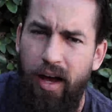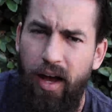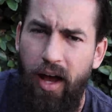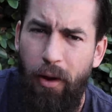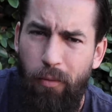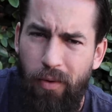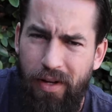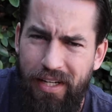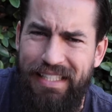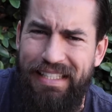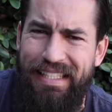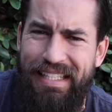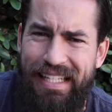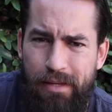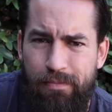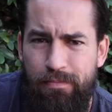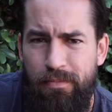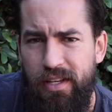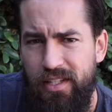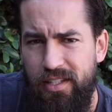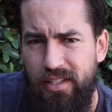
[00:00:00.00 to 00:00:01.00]
I want to
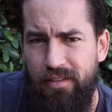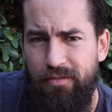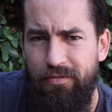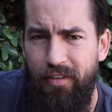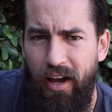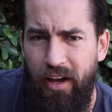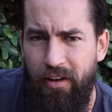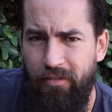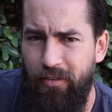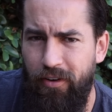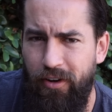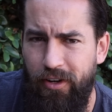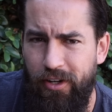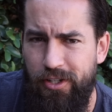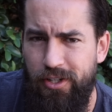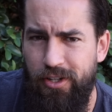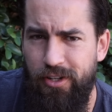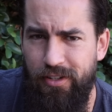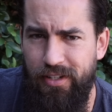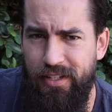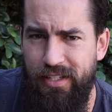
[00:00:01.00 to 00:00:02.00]
demystify
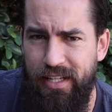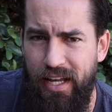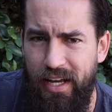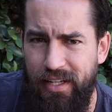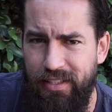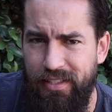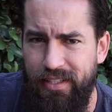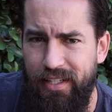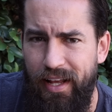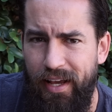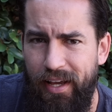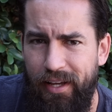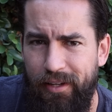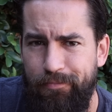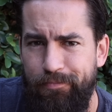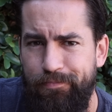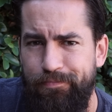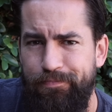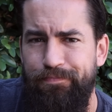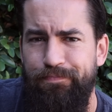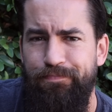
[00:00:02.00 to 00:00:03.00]
furniture design today.
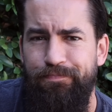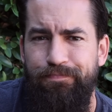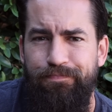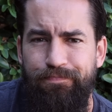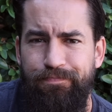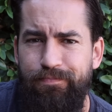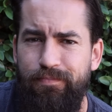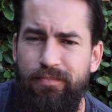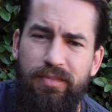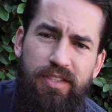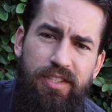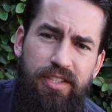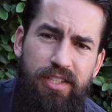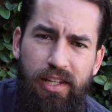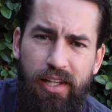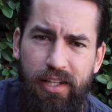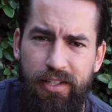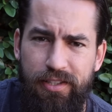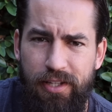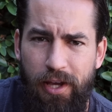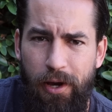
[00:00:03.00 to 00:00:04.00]
So
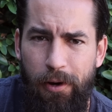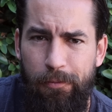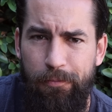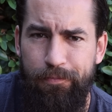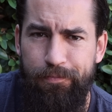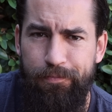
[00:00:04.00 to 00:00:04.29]
let's go.